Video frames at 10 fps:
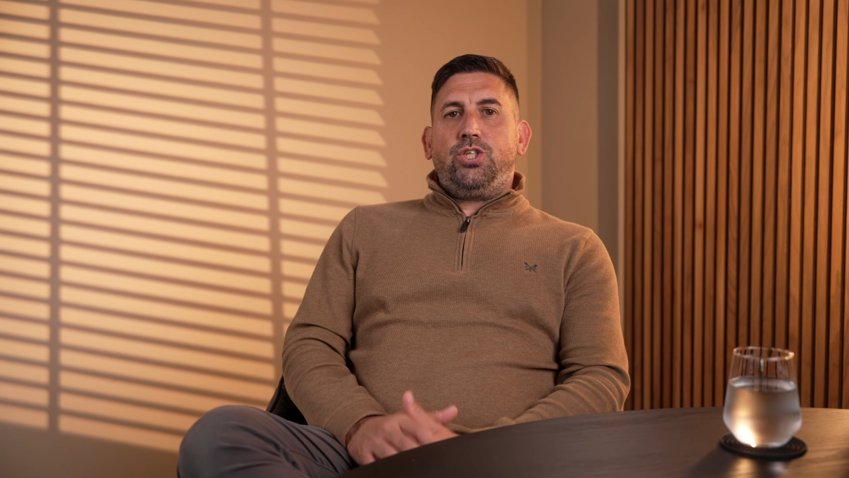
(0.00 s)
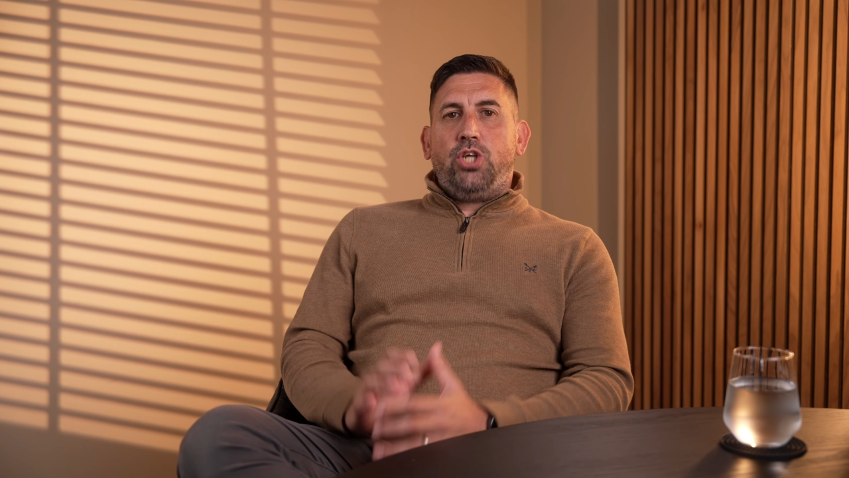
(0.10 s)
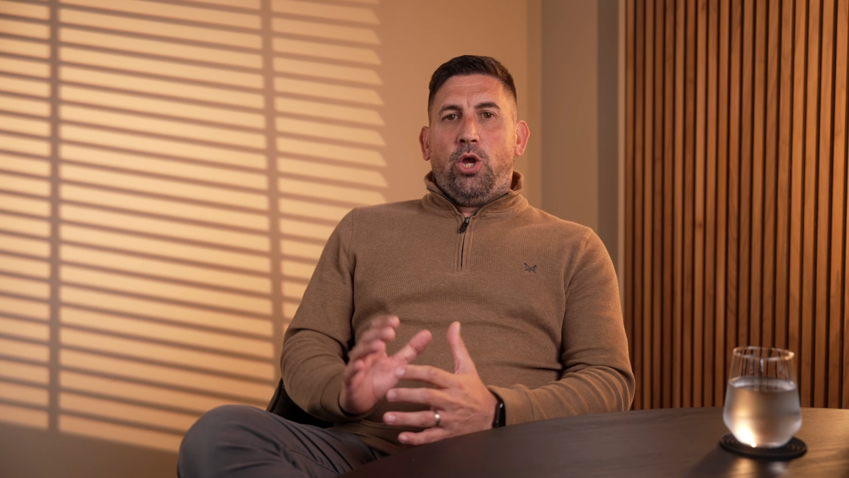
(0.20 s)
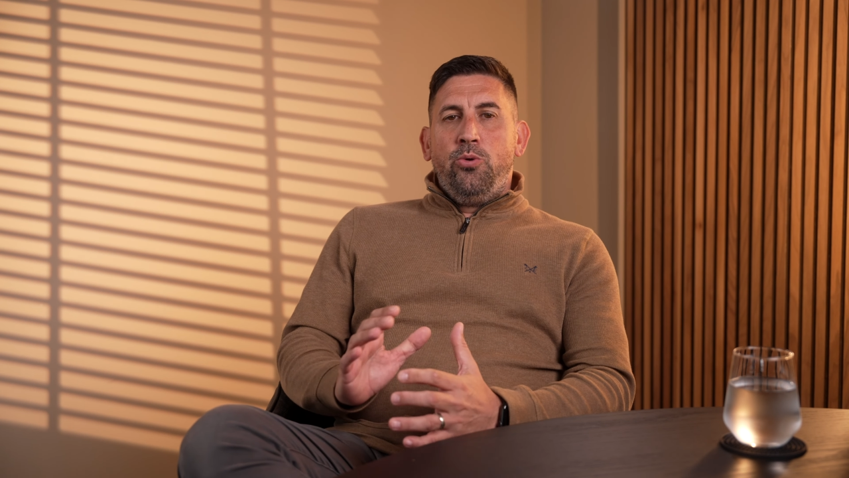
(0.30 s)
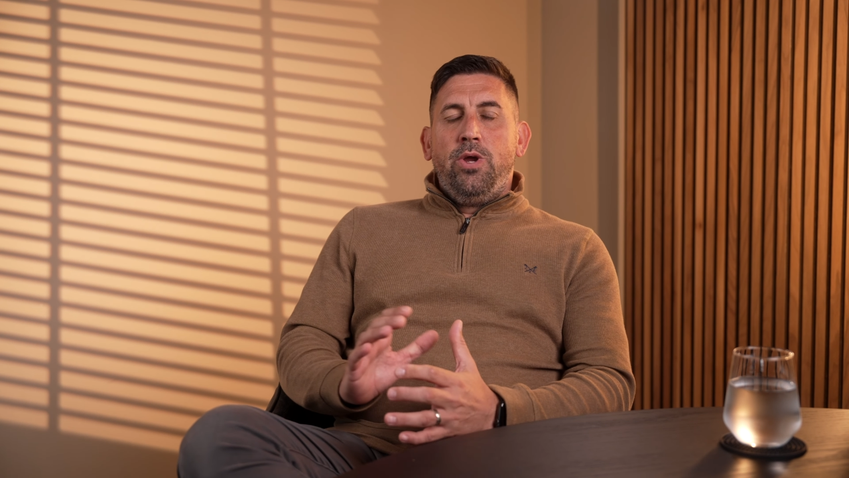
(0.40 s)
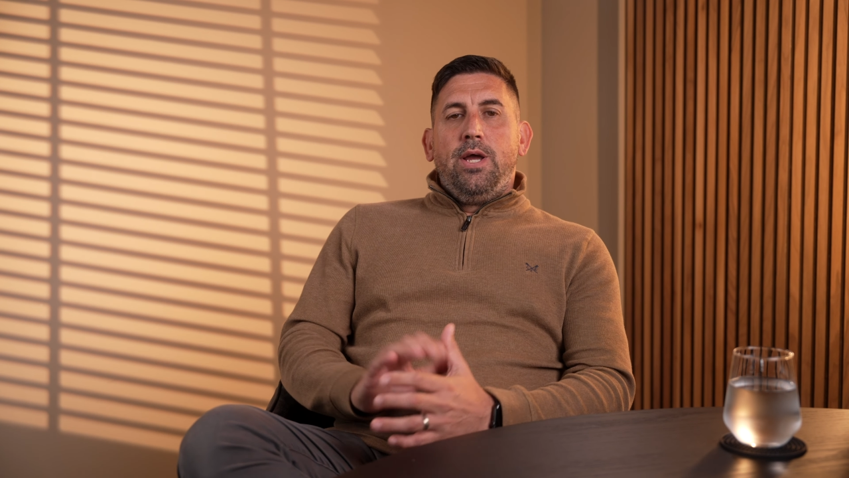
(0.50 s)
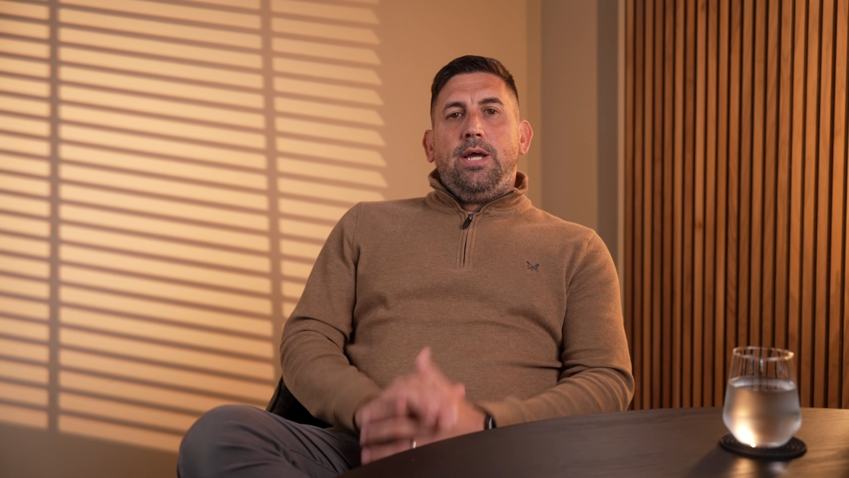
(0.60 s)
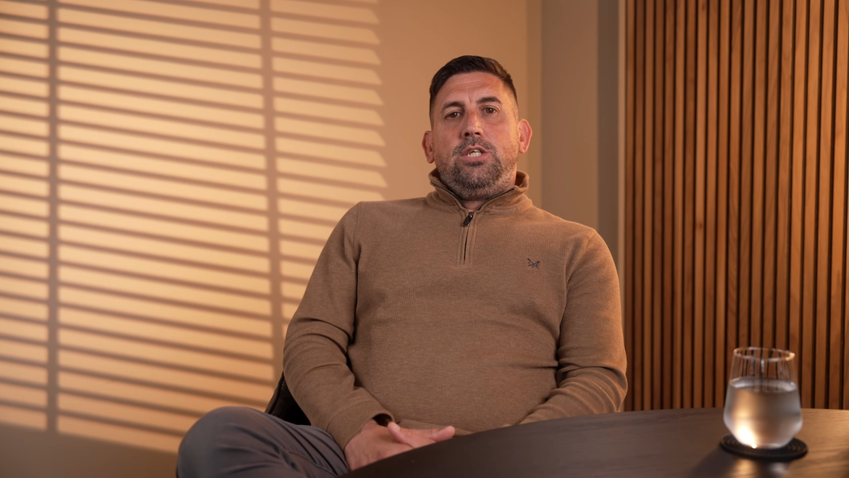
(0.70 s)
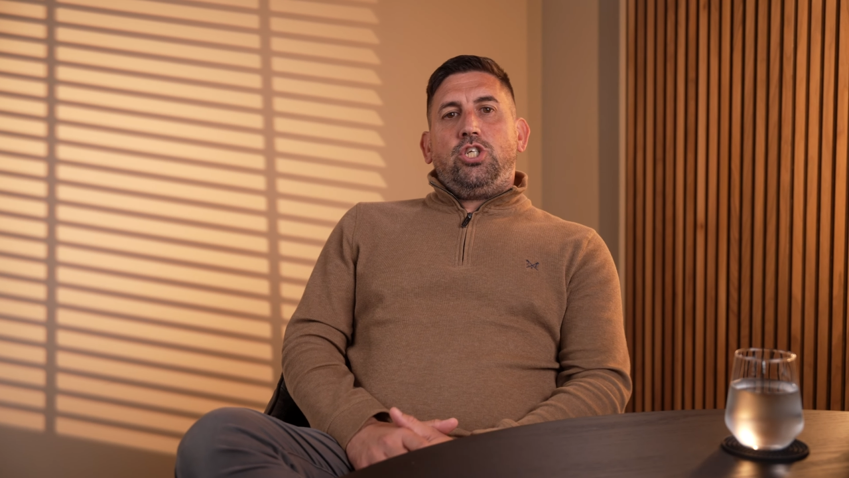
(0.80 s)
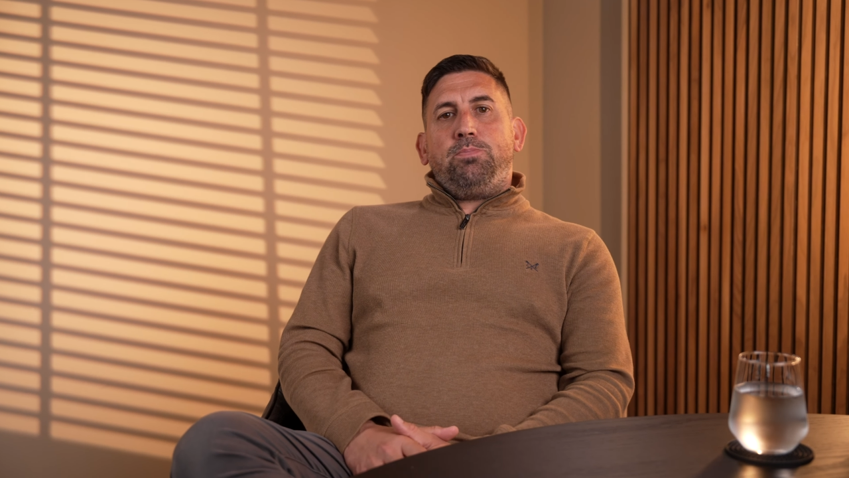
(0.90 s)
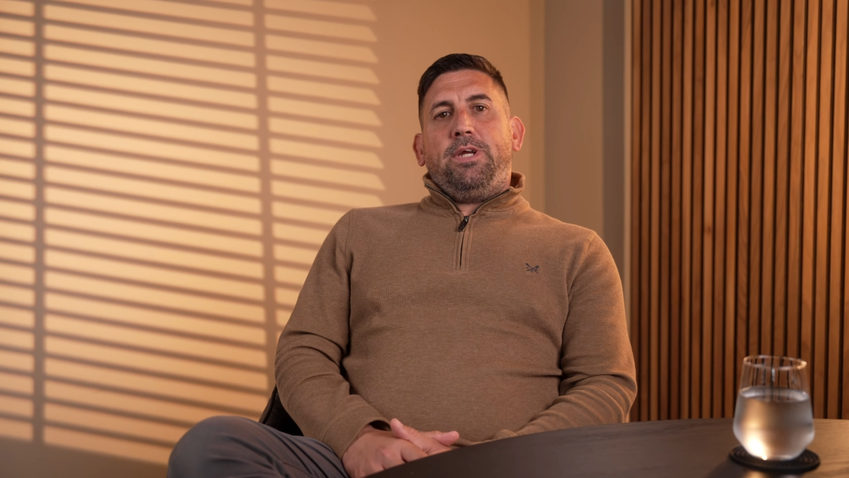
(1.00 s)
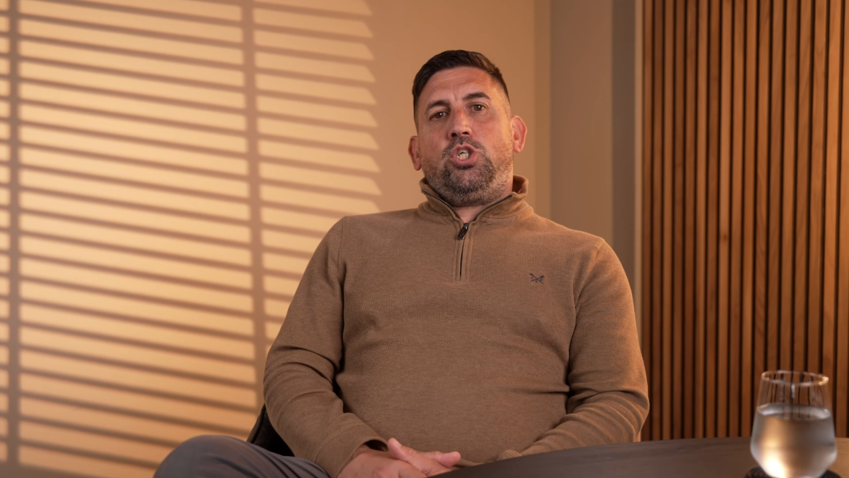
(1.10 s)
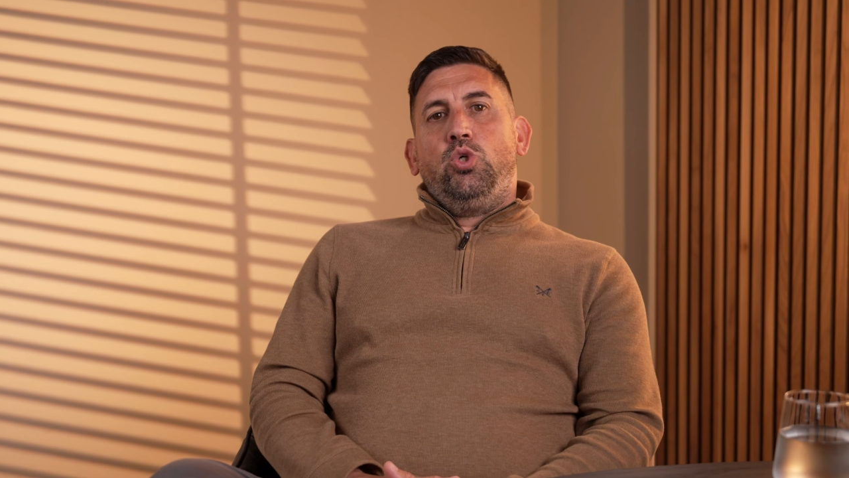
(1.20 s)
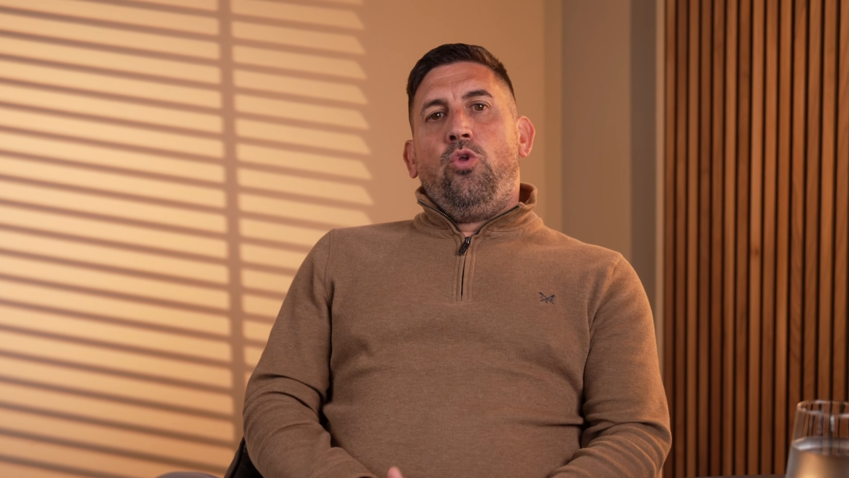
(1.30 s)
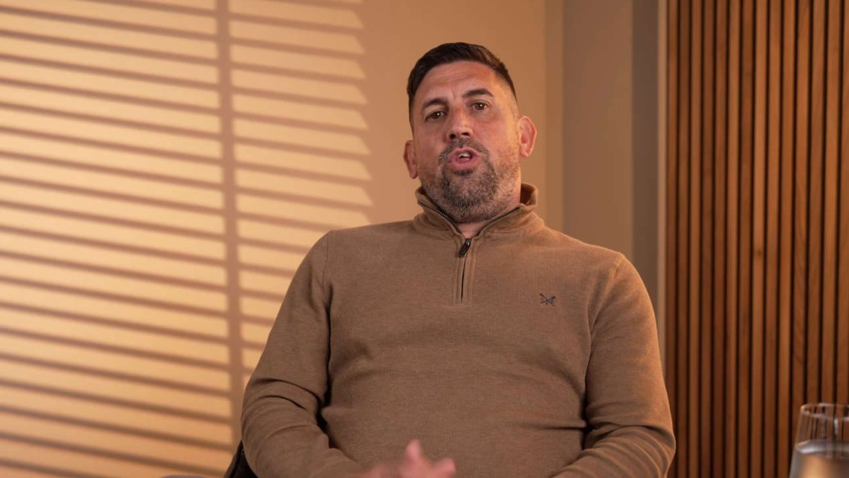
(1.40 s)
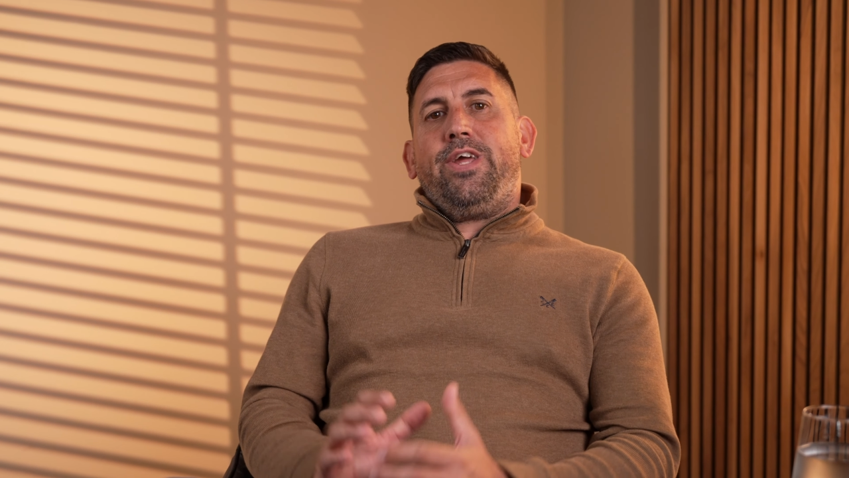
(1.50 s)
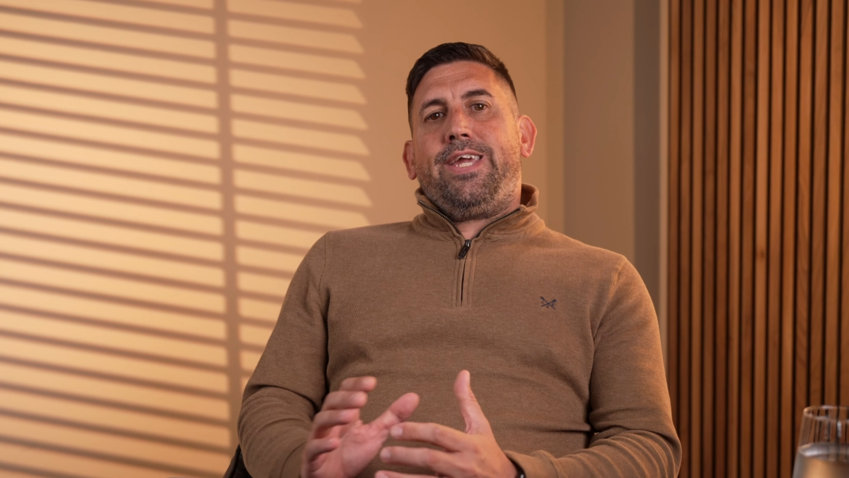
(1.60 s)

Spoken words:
So just make sure that the